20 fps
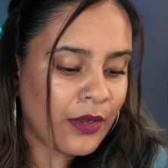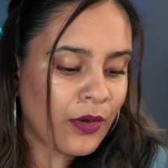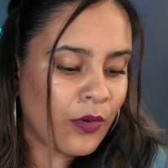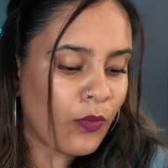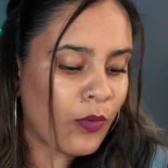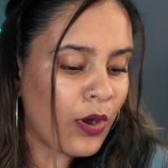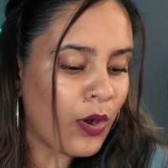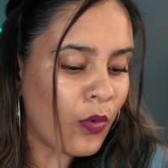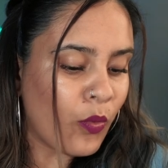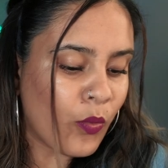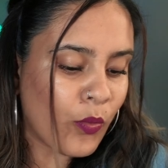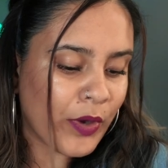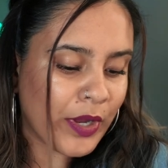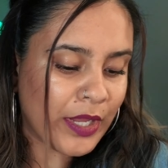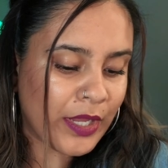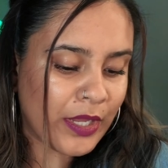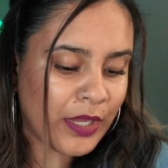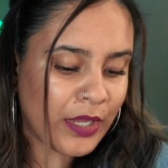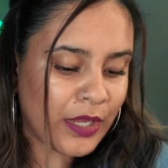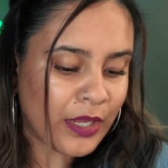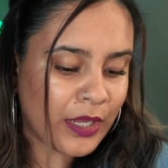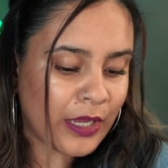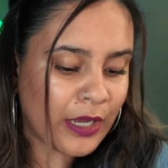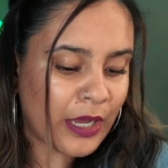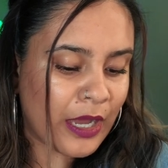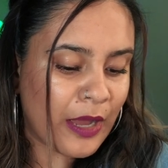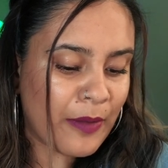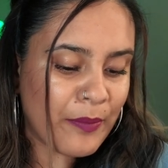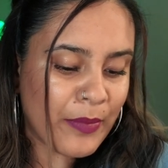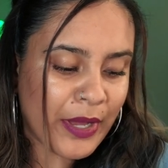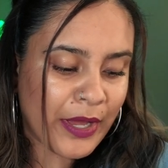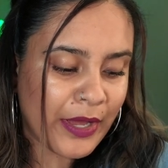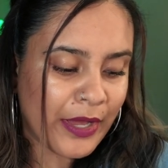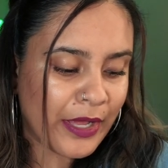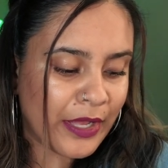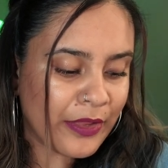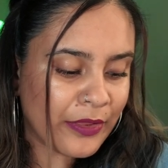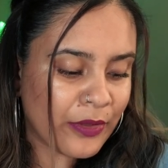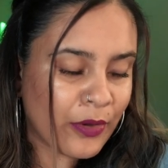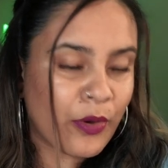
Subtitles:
1 week, a month,